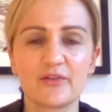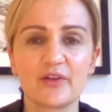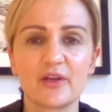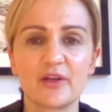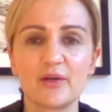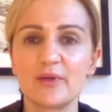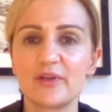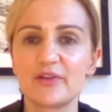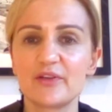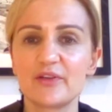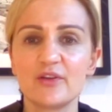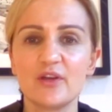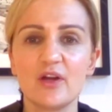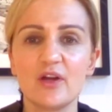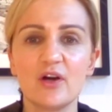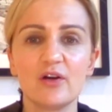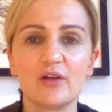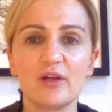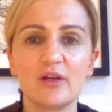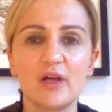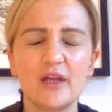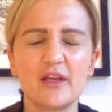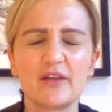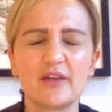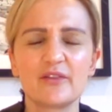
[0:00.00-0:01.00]
so it's not
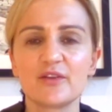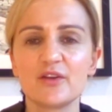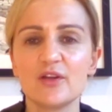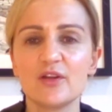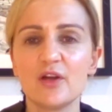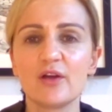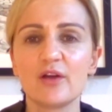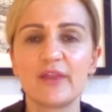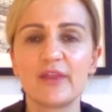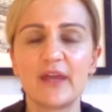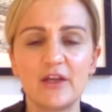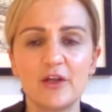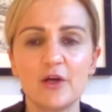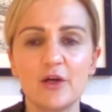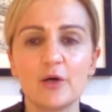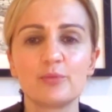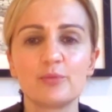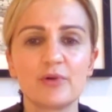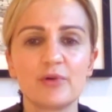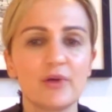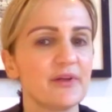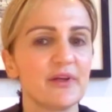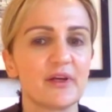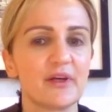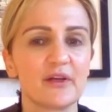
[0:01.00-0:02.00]
it's not they're not
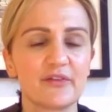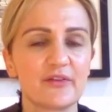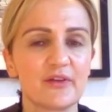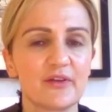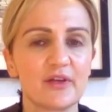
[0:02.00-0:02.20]
products